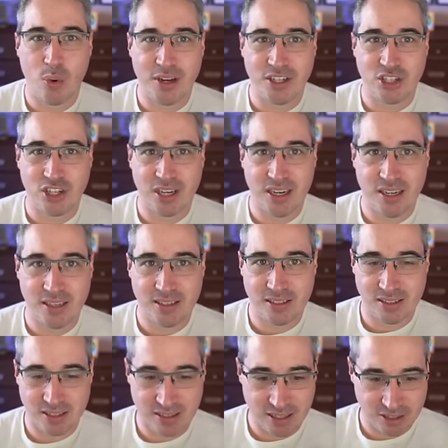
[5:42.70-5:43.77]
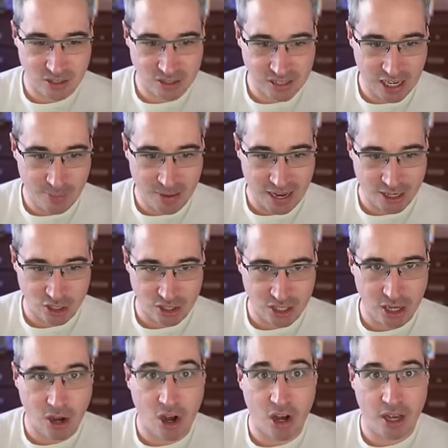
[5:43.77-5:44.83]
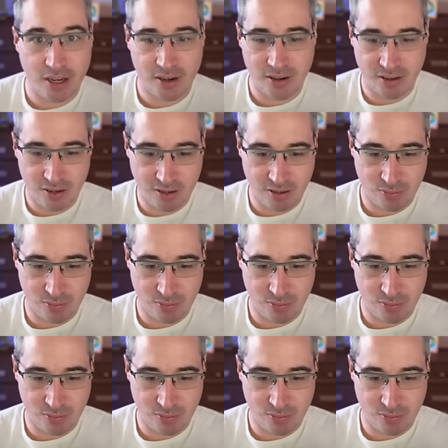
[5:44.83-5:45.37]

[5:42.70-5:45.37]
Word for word: which is, let's just come actually on,